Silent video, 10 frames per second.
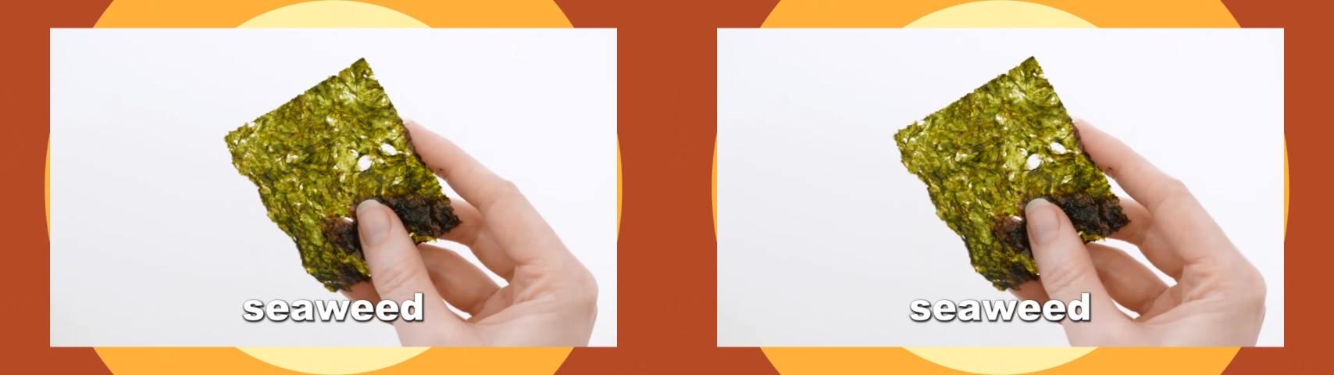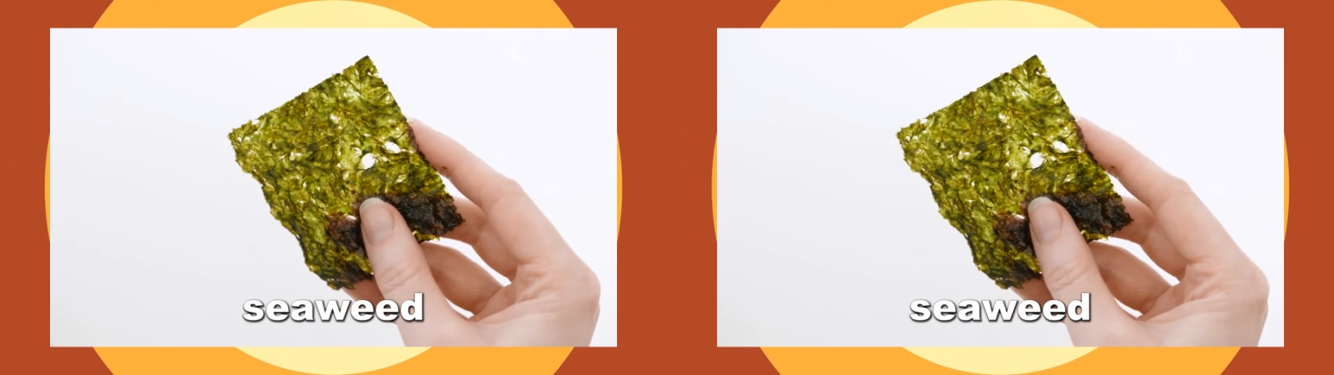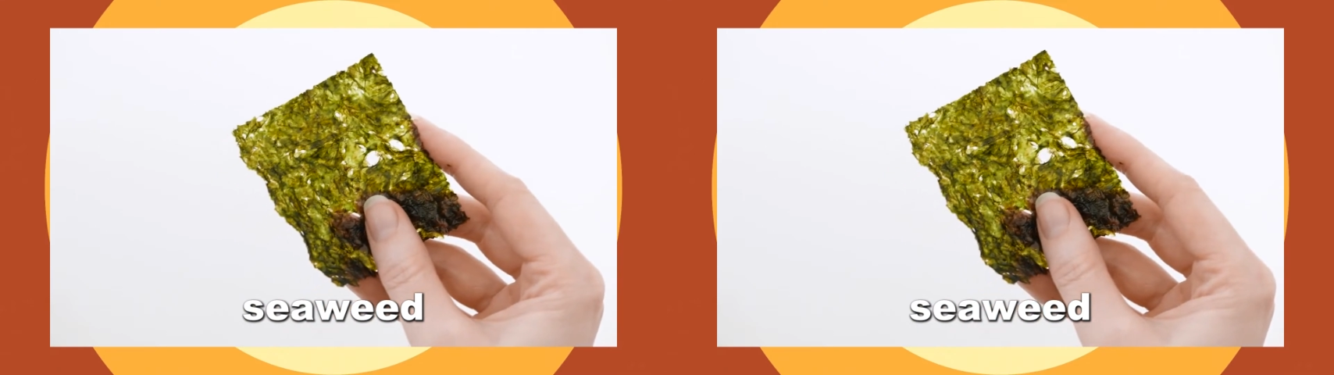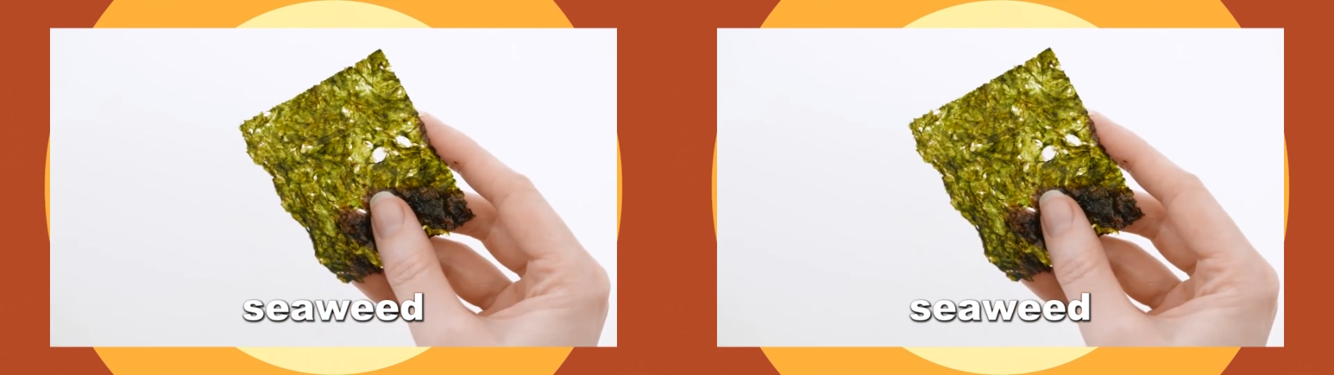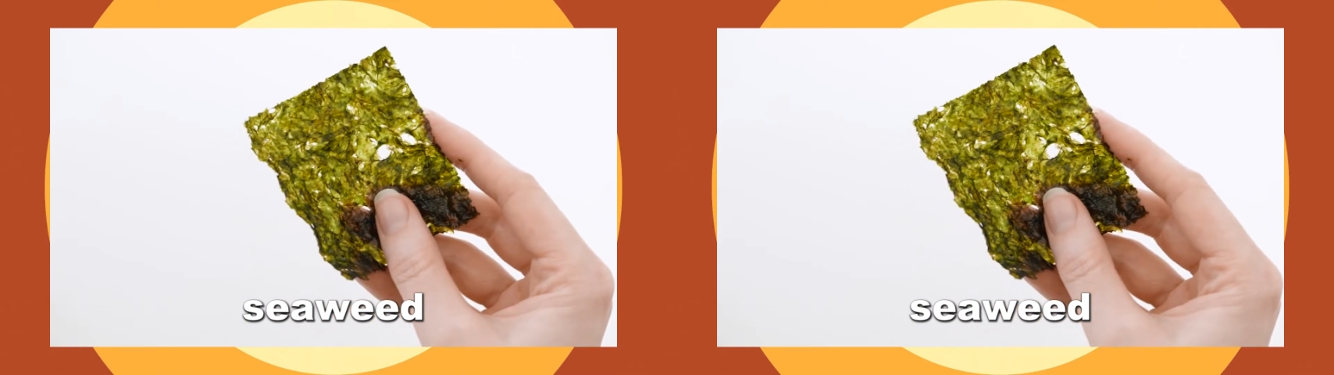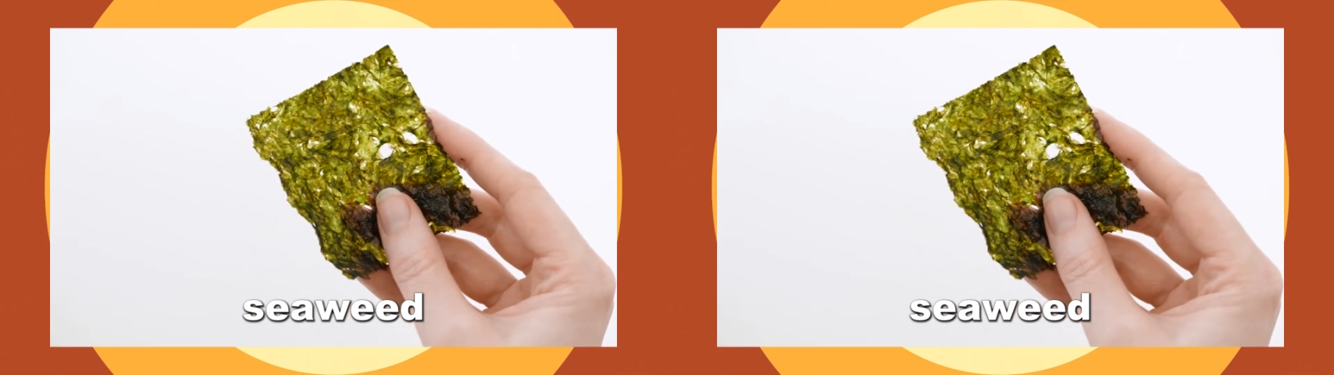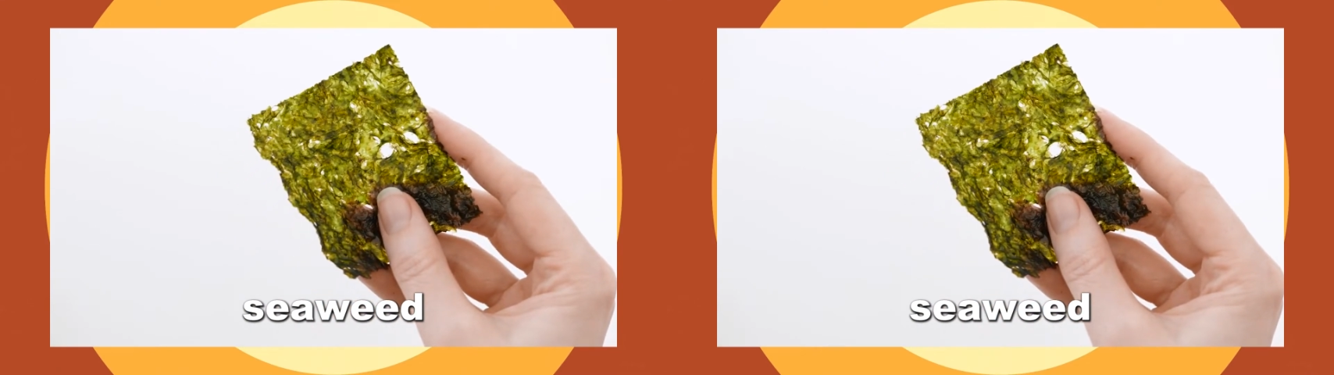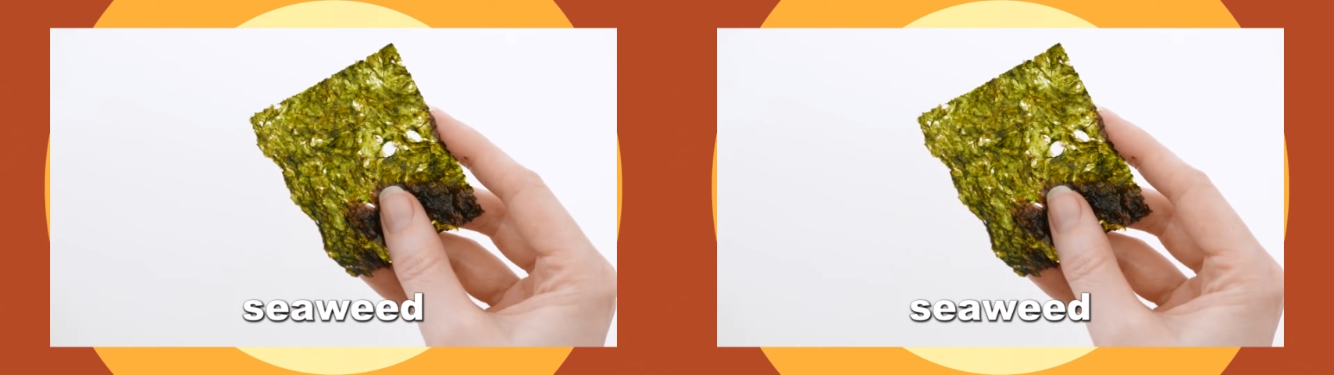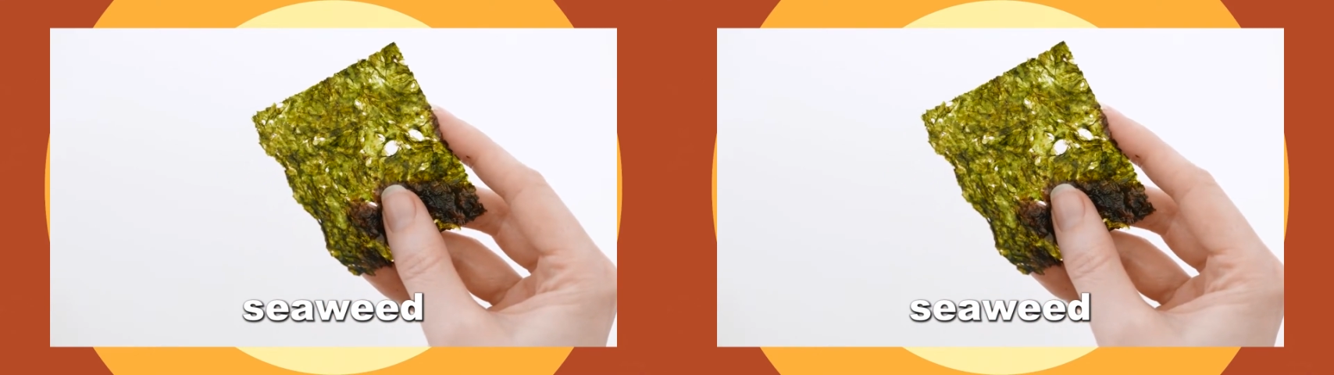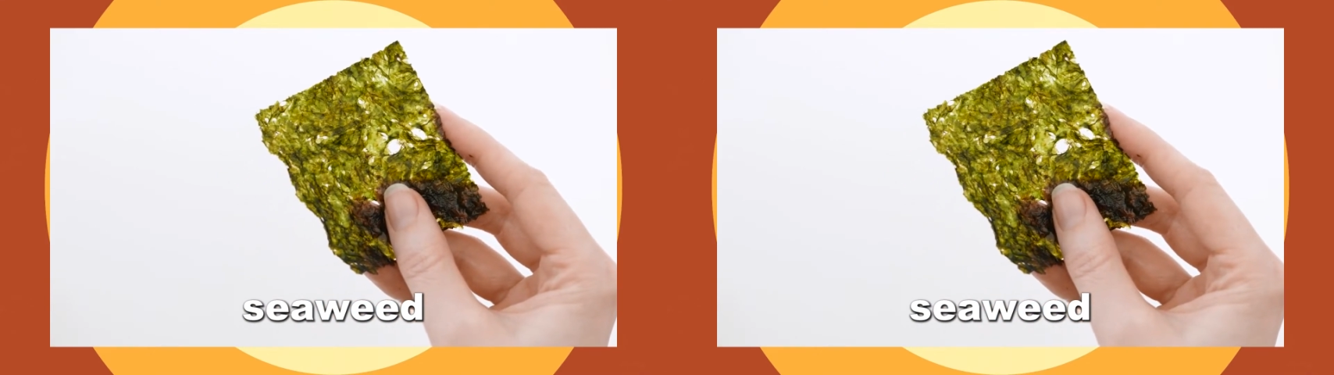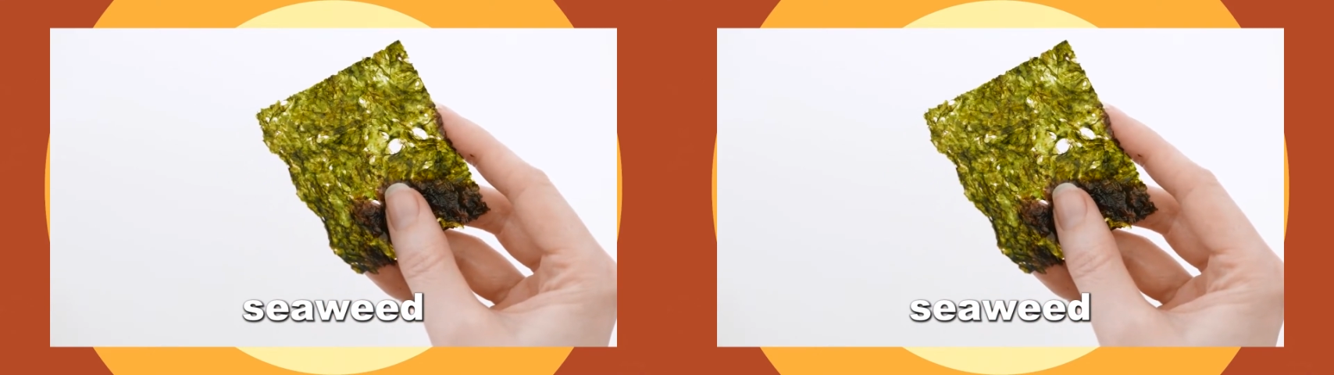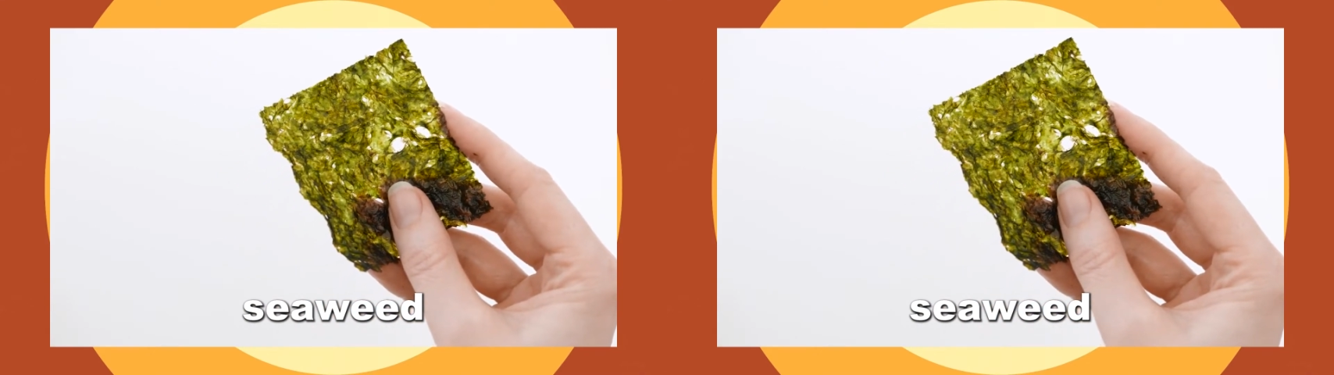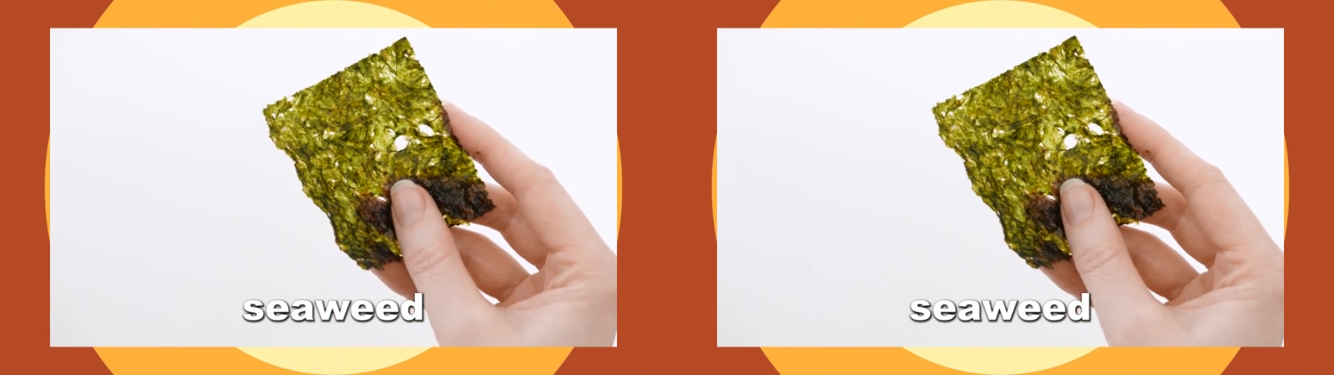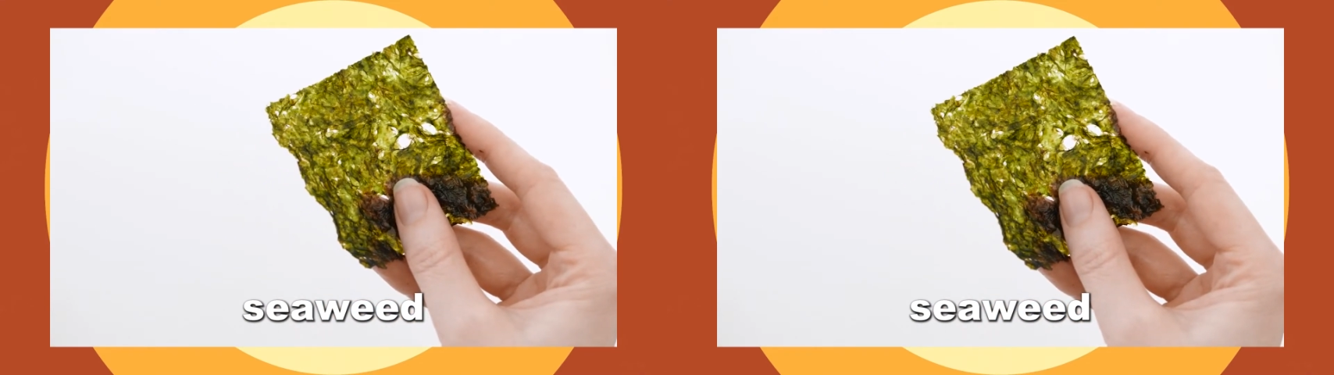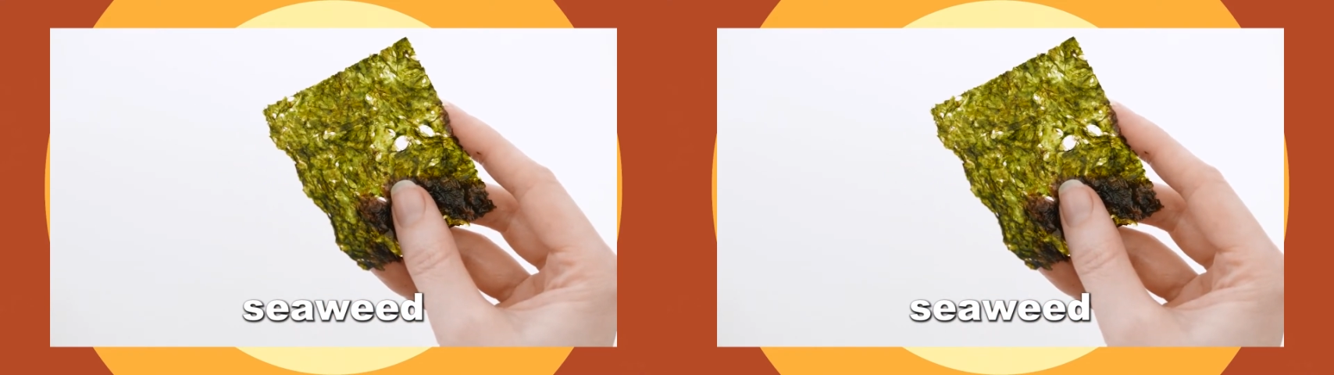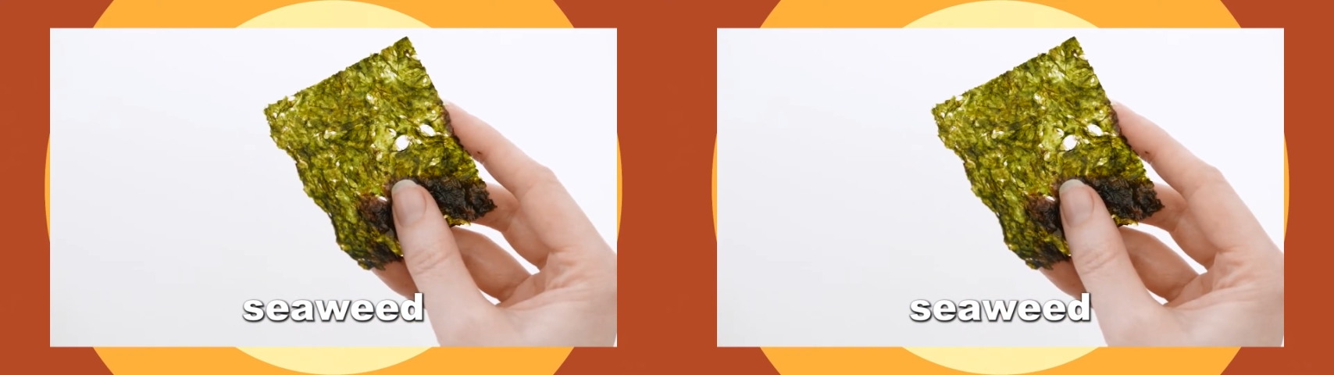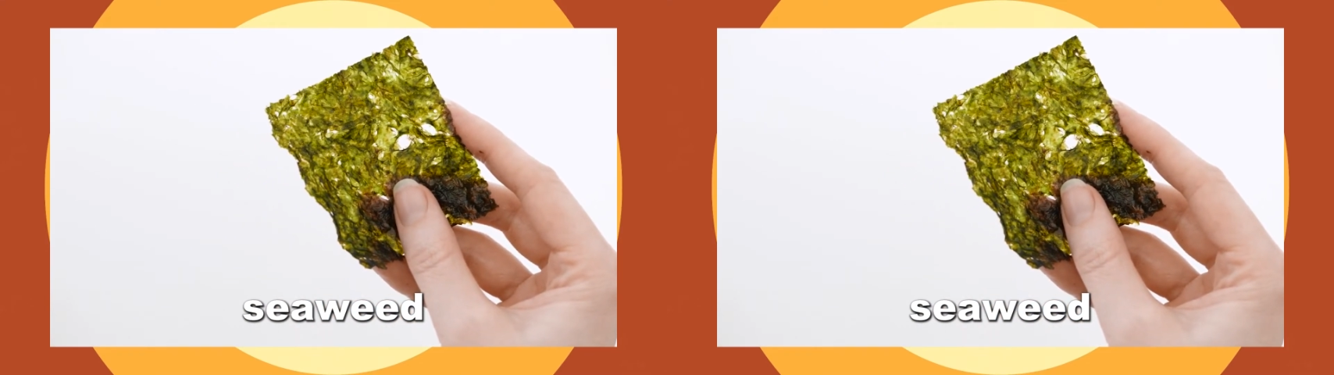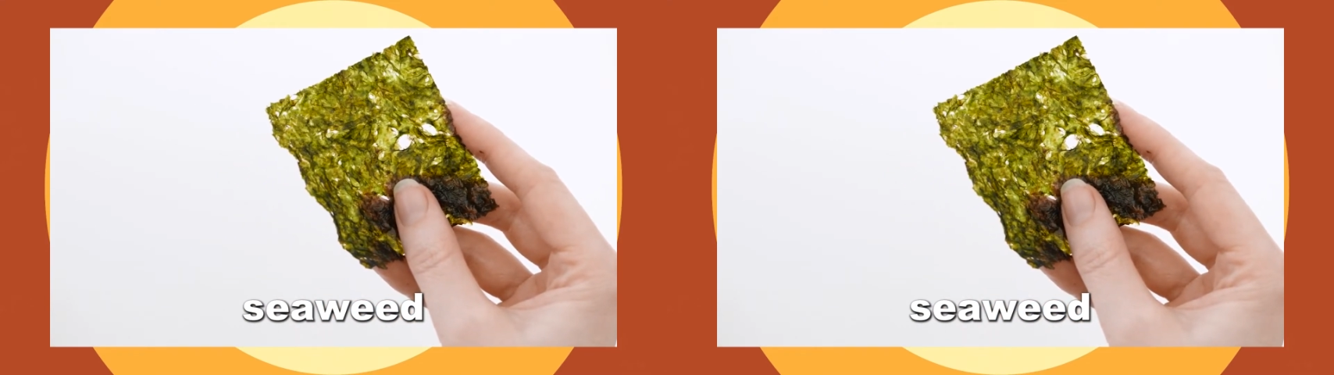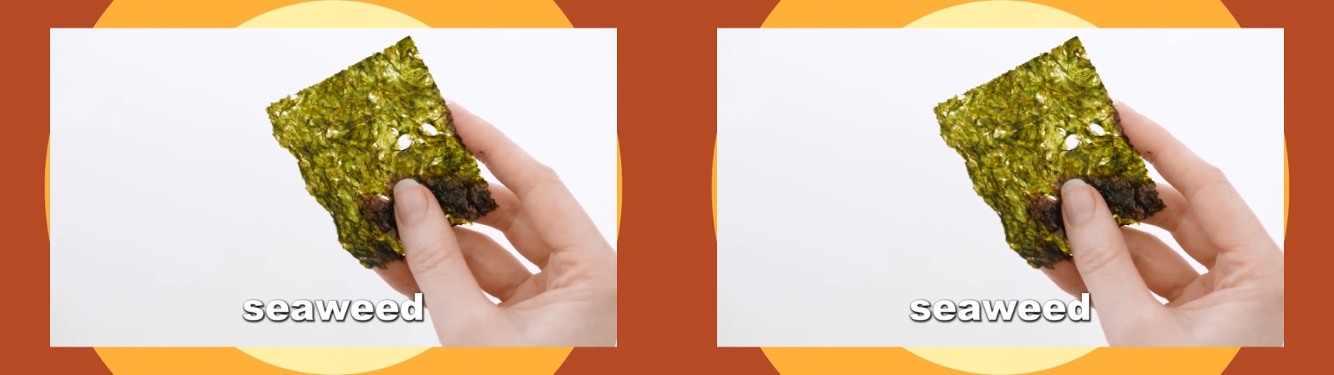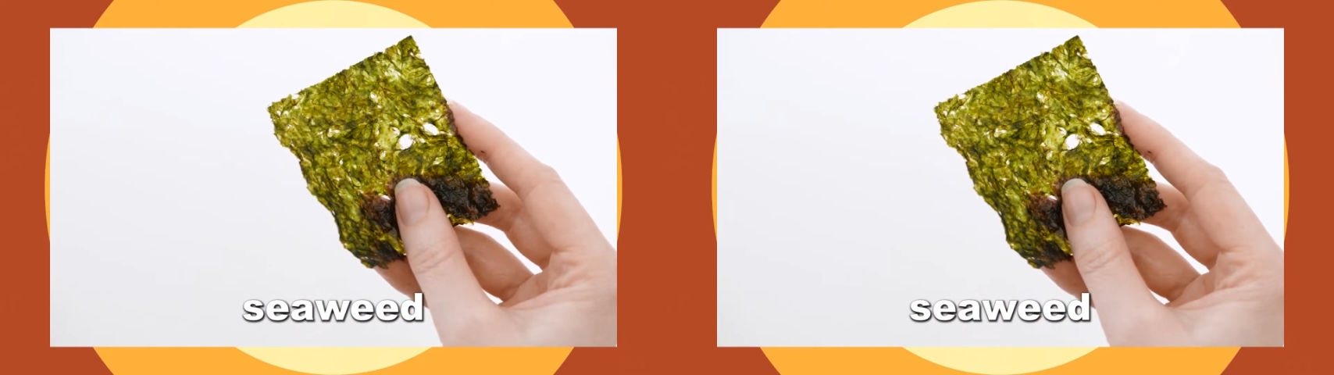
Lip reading: [unreadable: no face in view]